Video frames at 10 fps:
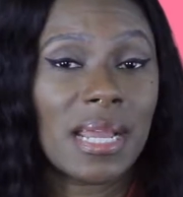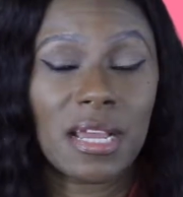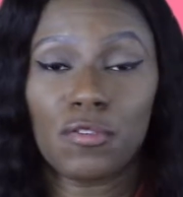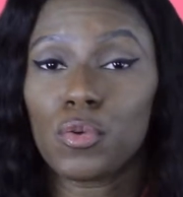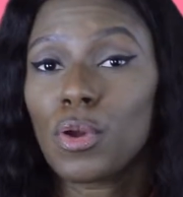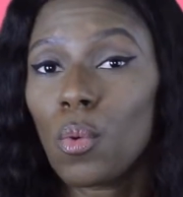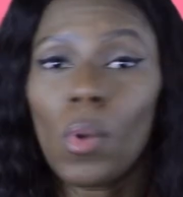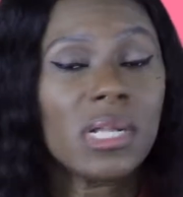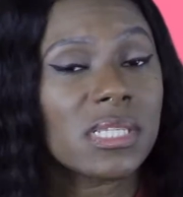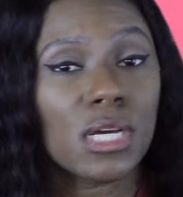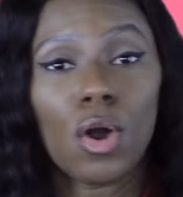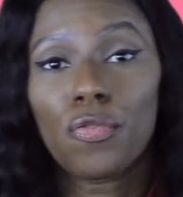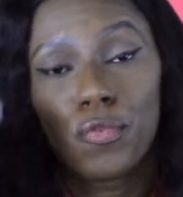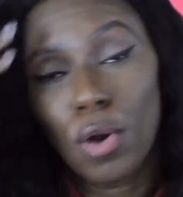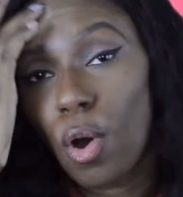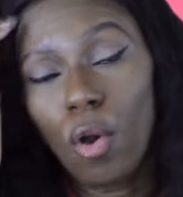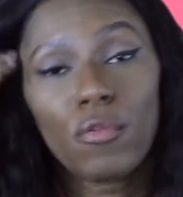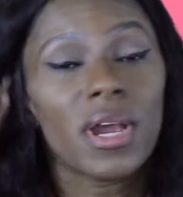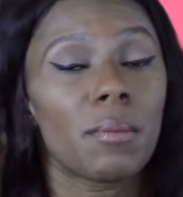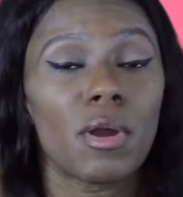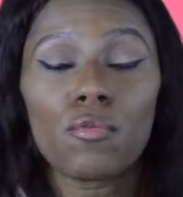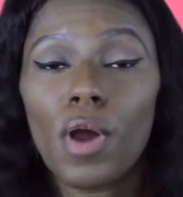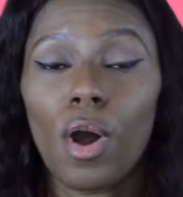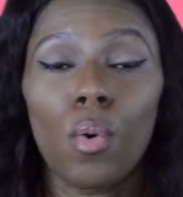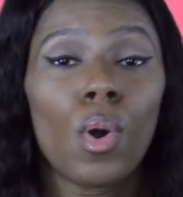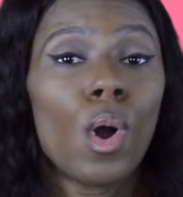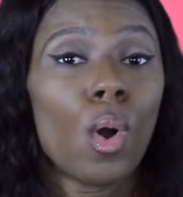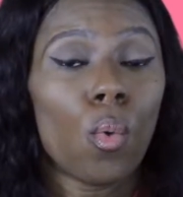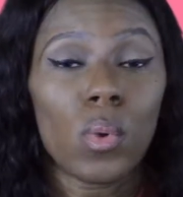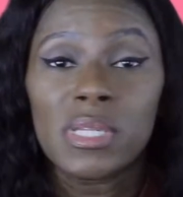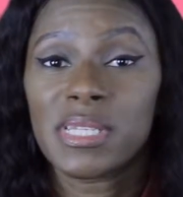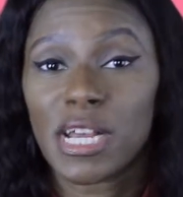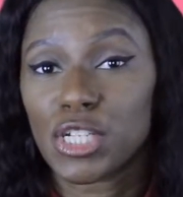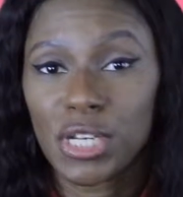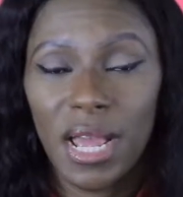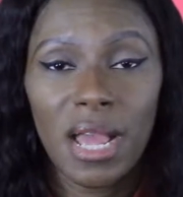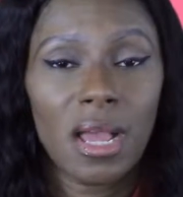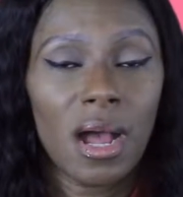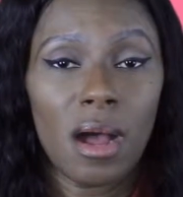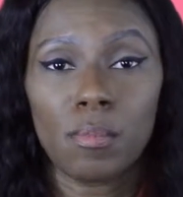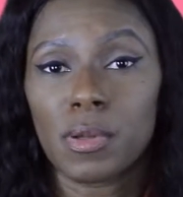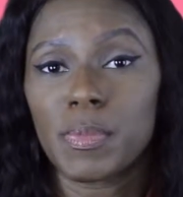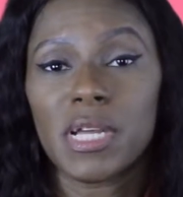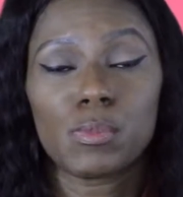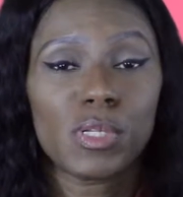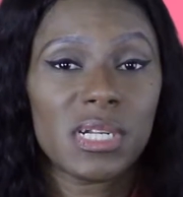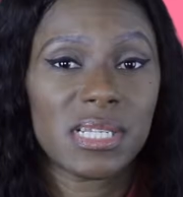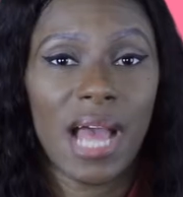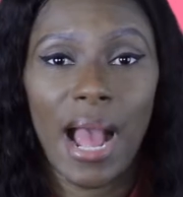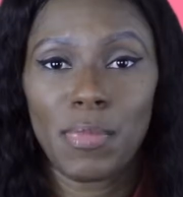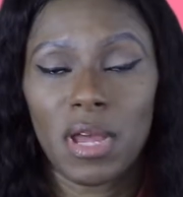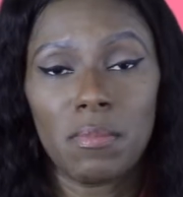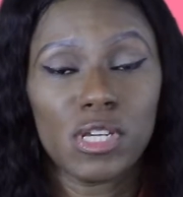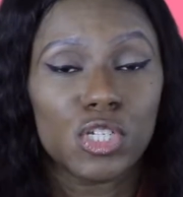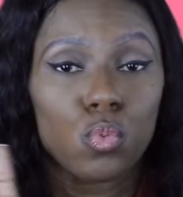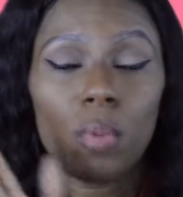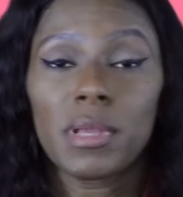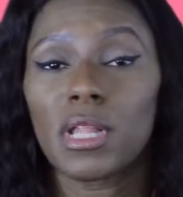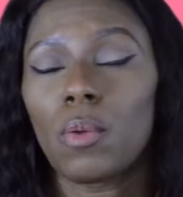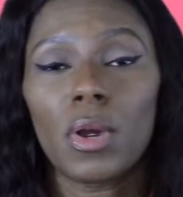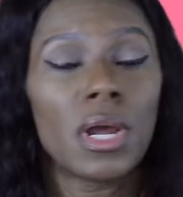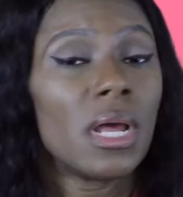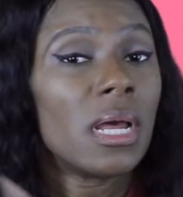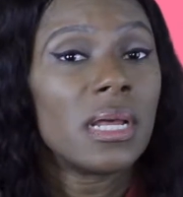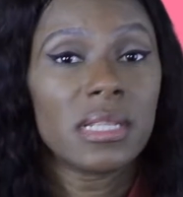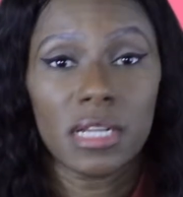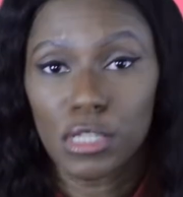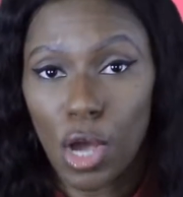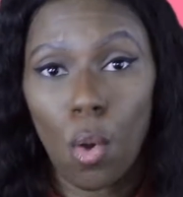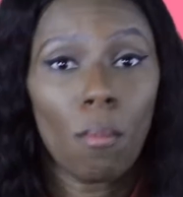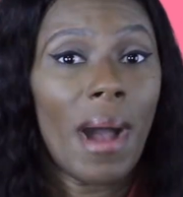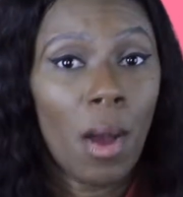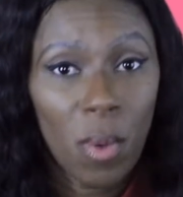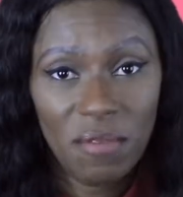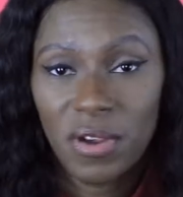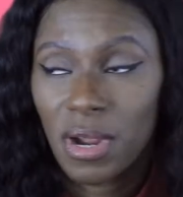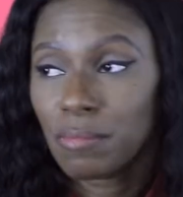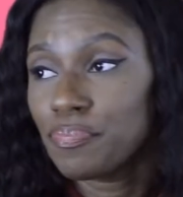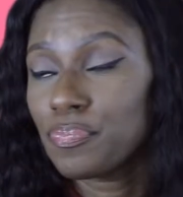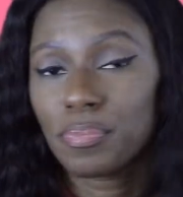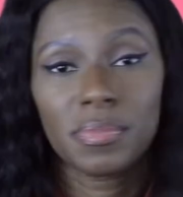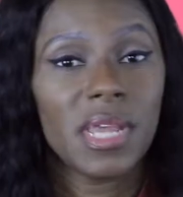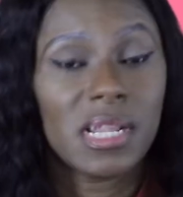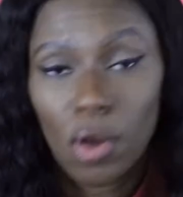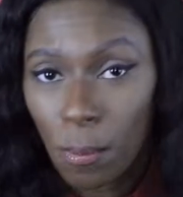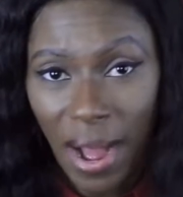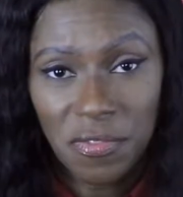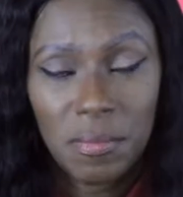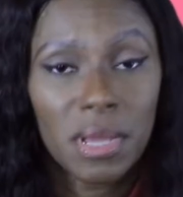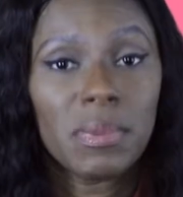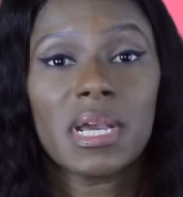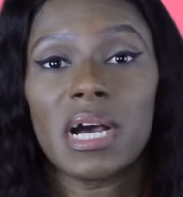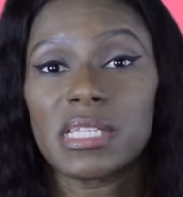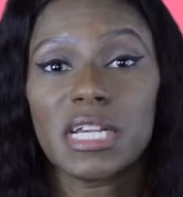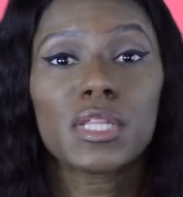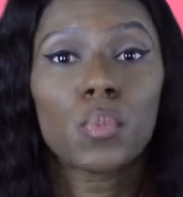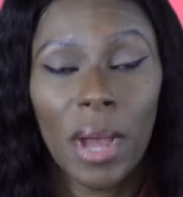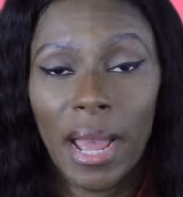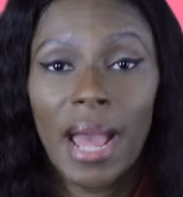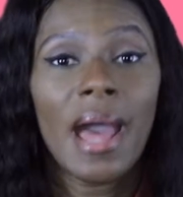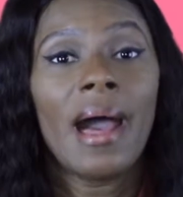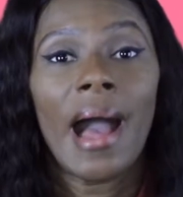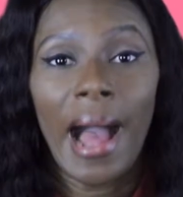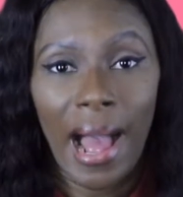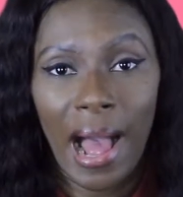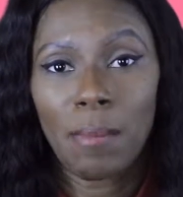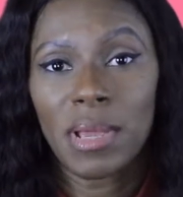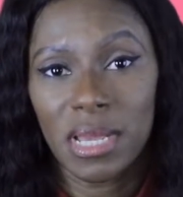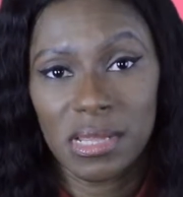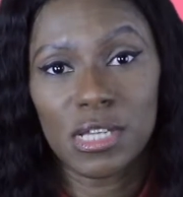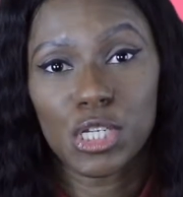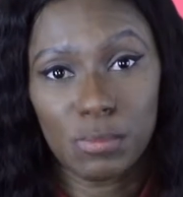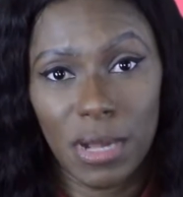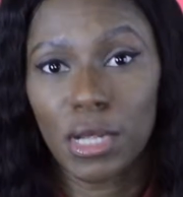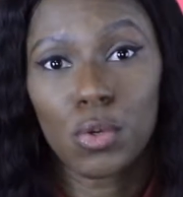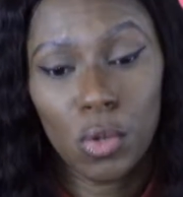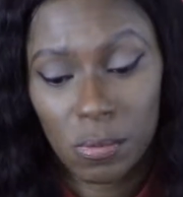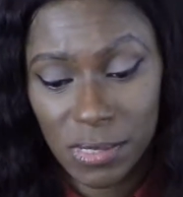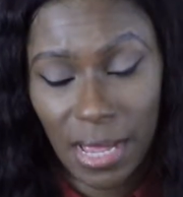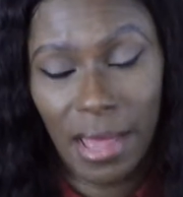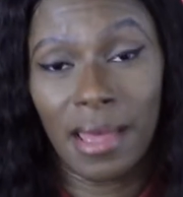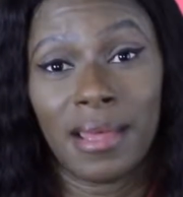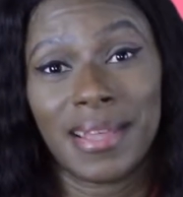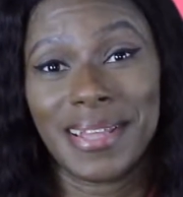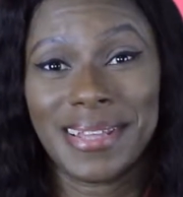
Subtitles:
Like if you don't want to go through the whole rigmarole with Section 8, because most of the time the commissions will be lower, then don't. However, it don't bother me because either way, I'm gonna get this money. You know what I'm saying?